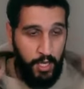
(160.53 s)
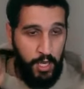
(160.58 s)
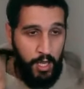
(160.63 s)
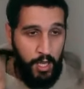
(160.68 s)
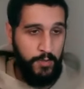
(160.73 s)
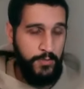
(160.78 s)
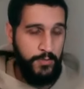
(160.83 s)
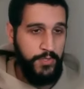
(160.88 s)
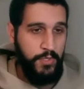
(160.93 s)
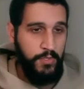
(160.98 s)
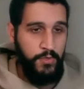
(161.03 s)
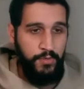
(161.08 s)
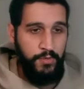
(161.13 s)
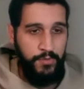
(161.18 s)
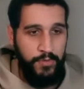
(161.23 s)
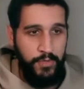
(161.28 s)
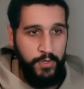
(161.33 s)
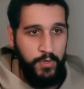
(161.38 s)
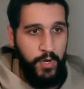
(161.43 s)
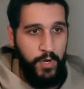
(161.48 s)
Um, so
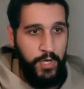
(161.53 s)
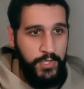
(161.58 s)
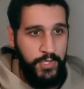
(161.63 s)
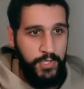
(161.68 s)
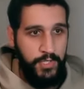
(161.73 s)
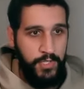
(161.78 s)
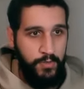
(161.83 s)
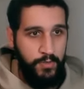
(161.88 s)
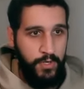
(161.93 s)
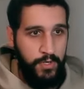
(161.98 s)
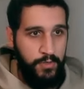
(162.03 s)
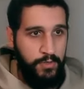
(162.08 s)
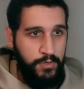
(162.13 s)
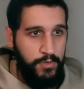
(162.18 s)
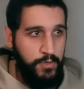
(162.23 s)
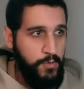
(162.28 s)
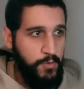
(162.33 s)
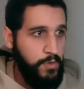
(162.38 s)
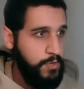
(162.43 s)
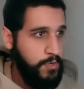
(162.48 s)
the questions about
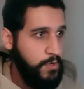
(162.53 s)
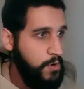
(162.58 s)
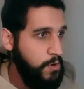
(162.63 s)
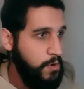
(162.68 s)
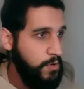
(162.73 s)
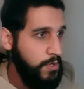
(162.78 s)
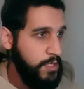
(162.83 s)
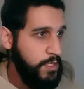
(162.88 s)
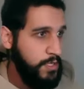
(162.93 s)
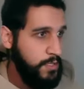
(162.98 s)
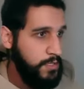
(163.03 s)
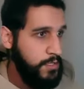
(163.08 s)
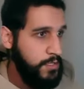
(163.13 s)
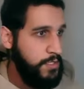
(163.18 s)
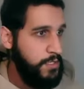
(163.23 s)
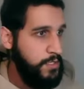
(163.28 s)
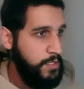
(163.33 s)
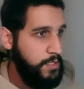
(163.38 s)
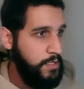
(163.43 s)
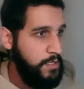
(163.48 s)
the
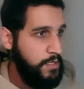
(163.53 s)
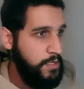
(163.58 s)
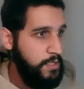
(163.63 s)
recordings,